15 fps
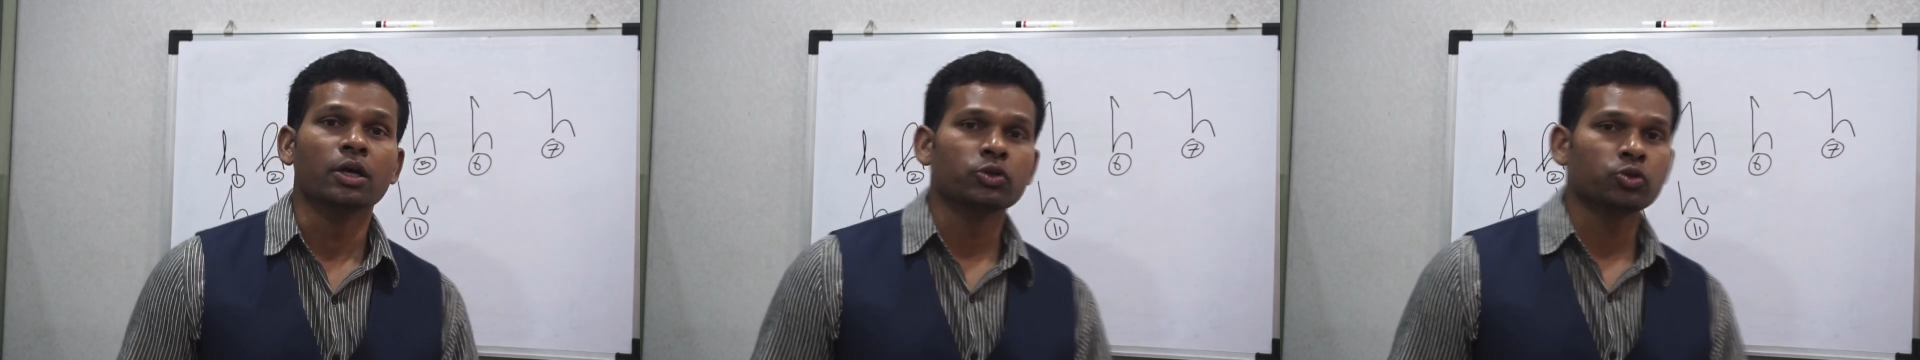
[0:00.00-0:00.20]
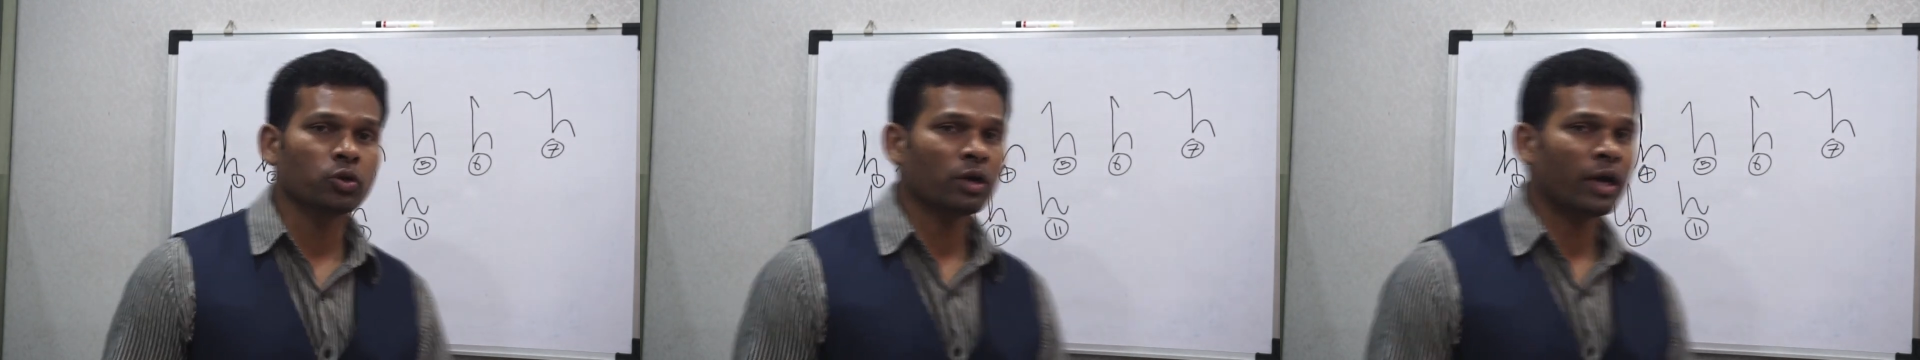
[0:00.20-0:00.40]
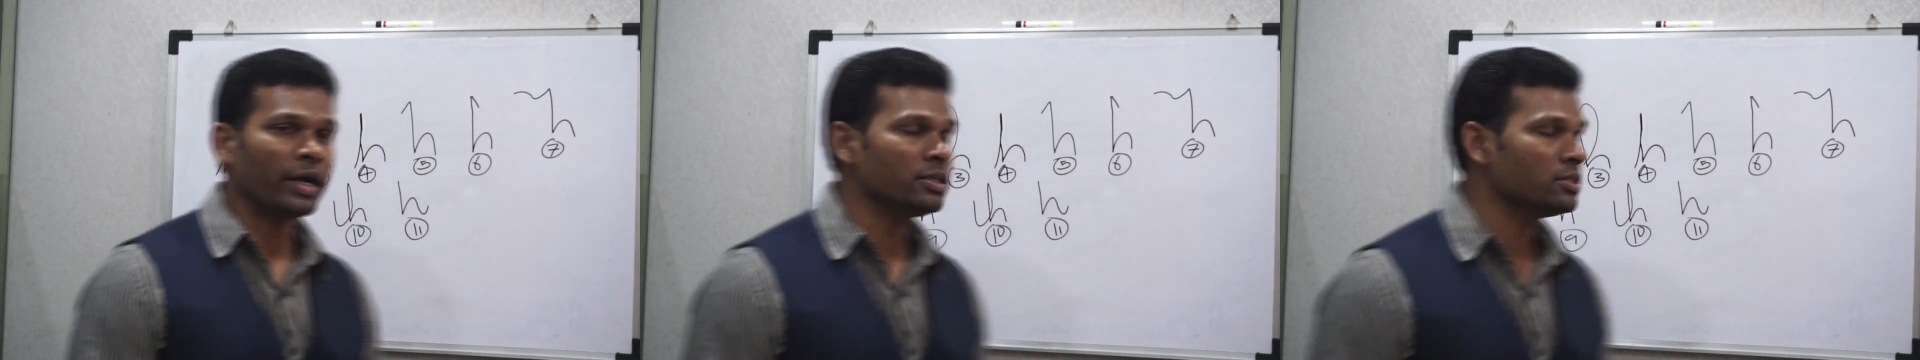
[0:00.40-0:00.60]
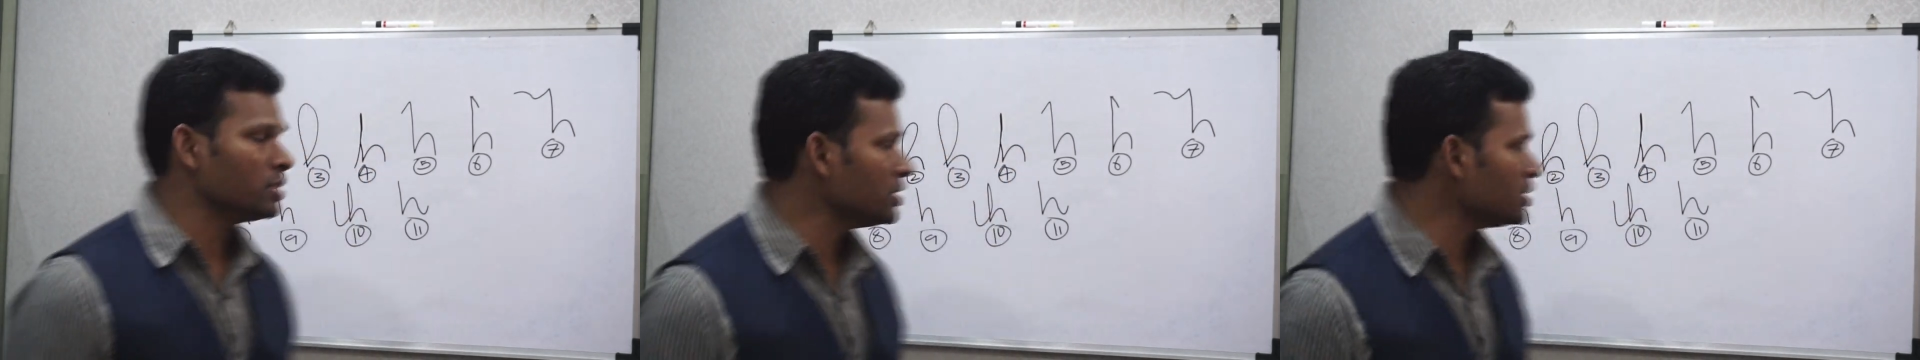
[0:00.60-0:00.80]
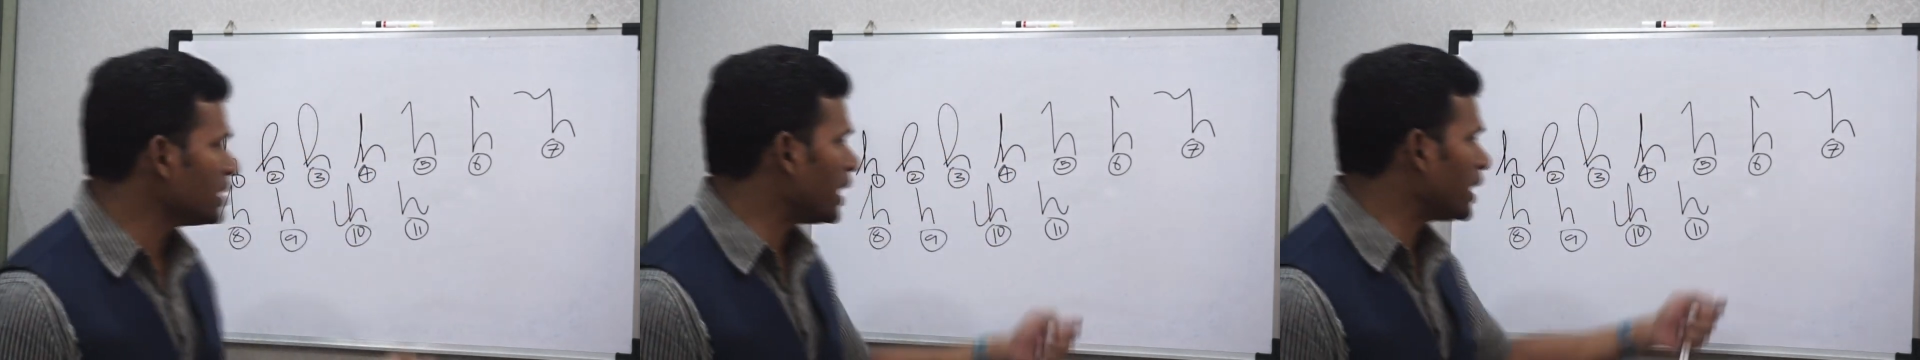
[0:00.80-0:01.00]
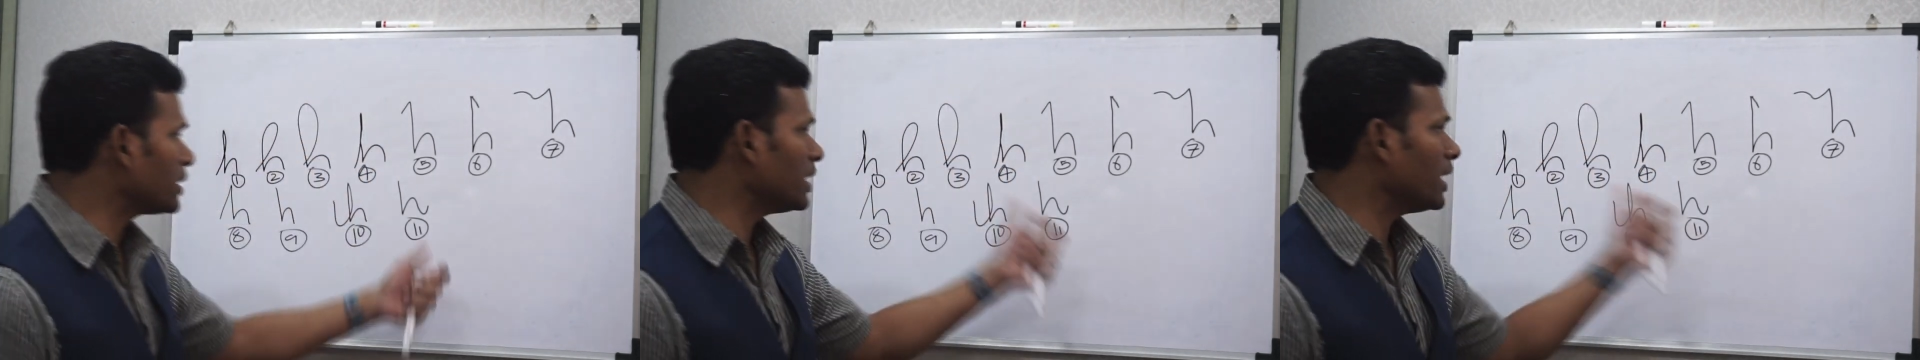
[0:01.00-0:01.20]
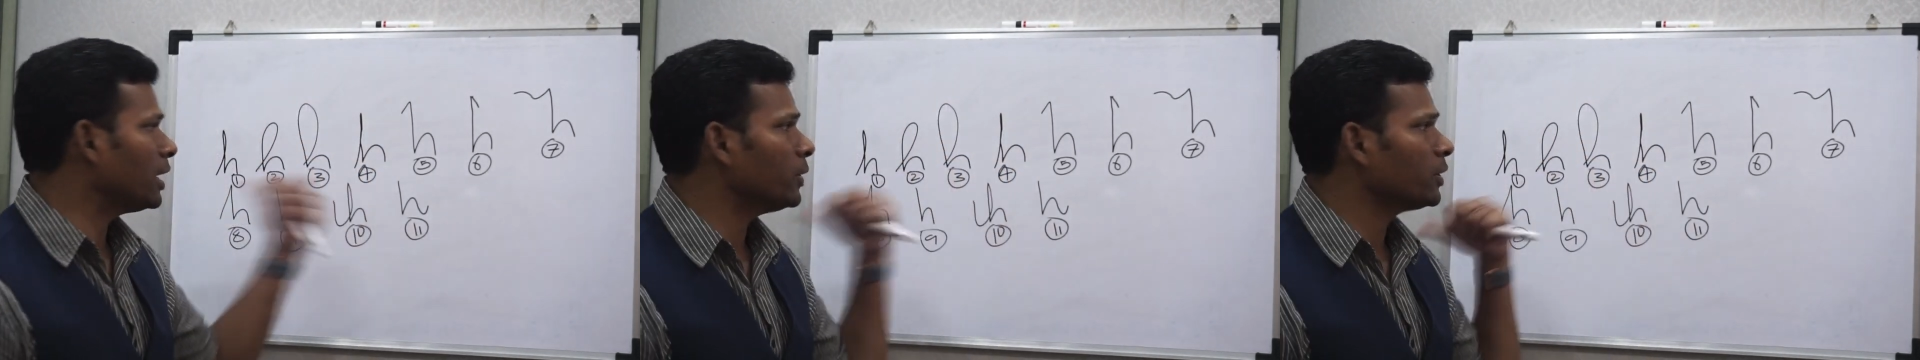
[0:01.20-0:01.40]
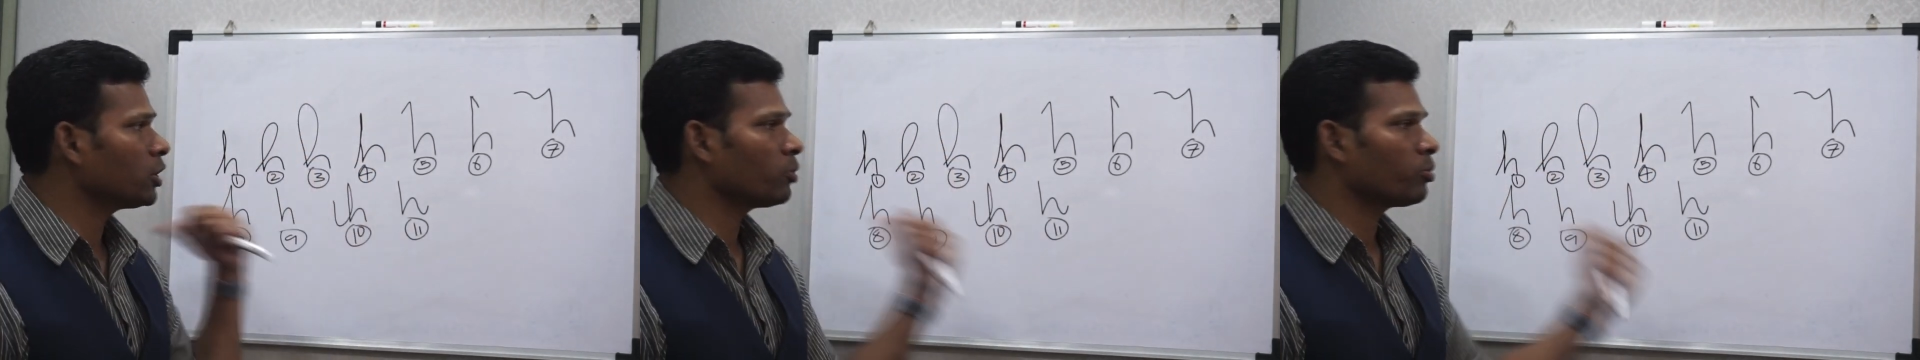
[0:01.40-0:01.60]
So guys, these are the
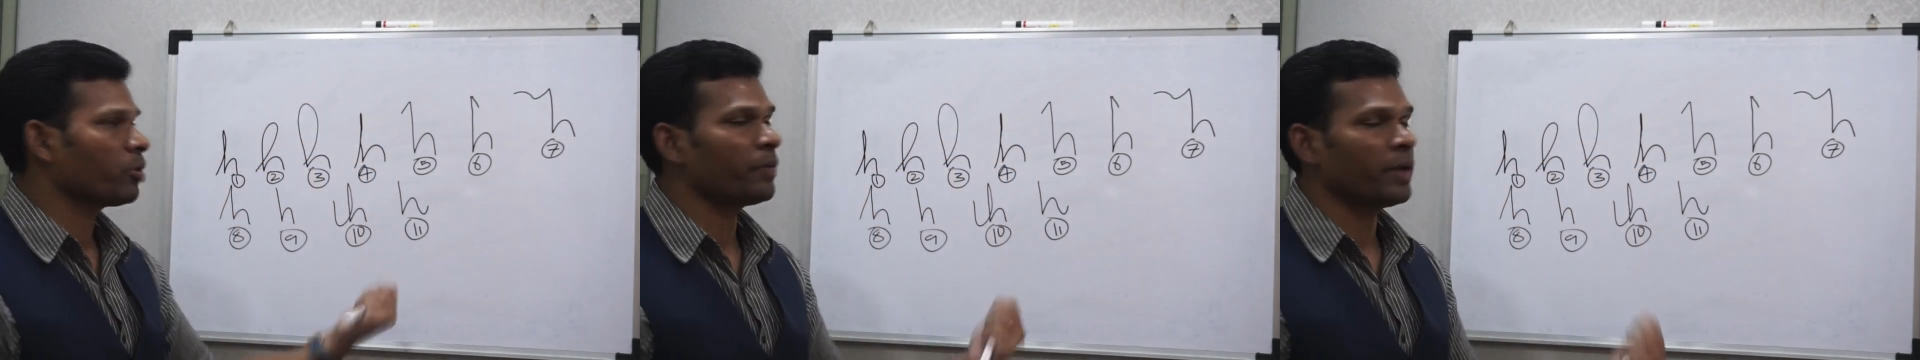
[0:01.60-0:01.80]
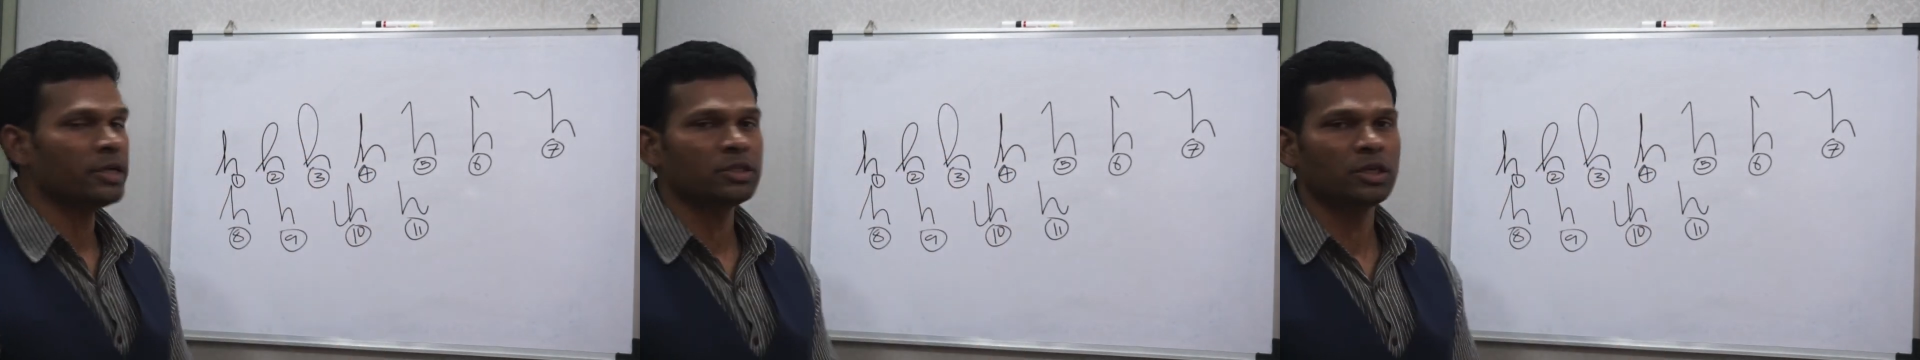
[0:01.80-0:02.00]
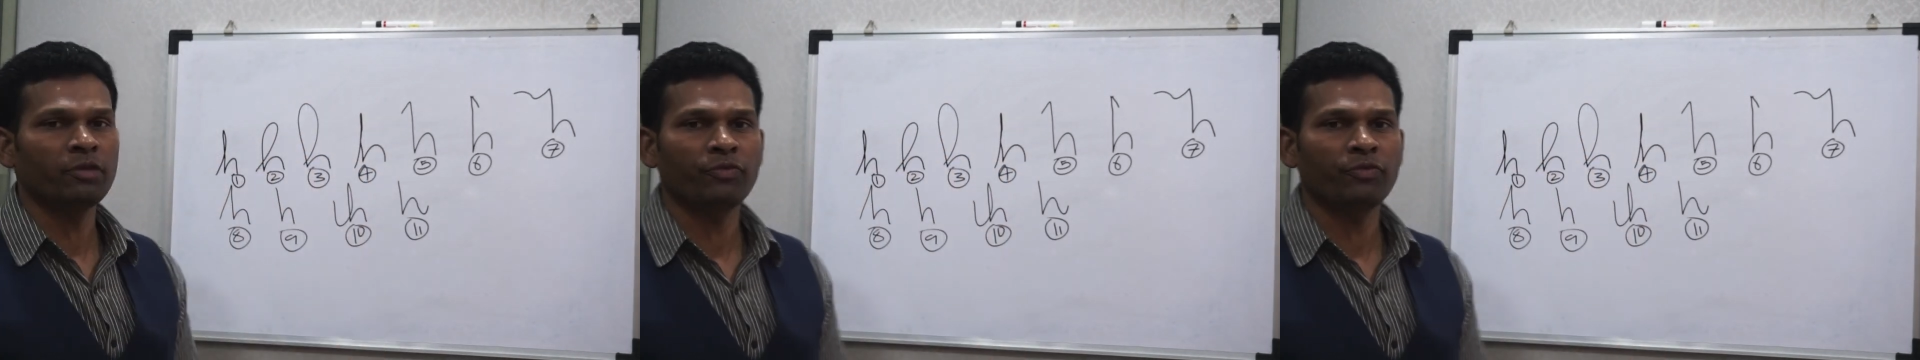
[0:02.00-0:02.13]
11 type of H.